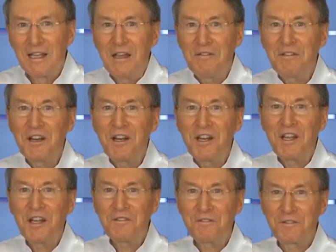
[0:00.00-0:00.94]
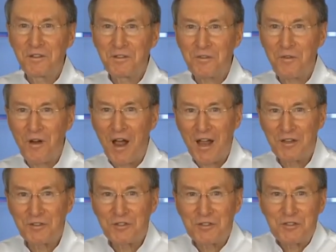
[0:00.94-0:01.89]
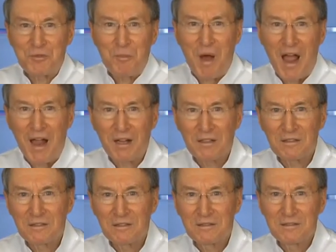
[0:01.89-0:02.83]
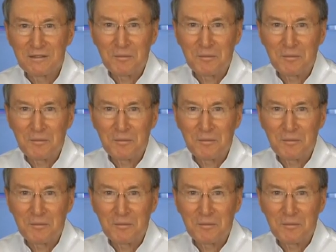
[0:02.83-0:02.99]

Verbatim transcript: Even an infant cries or smiles,